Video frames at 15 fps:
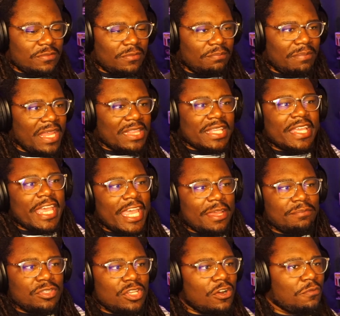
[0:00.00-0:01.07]
make the
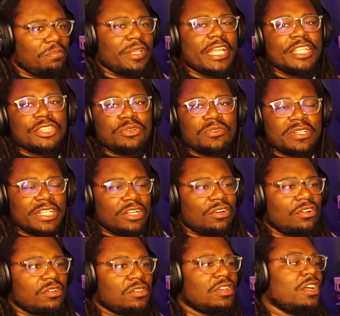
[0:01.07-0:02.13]
game, don't play through it at
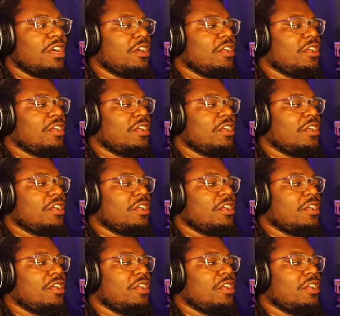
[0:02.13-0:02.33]
all,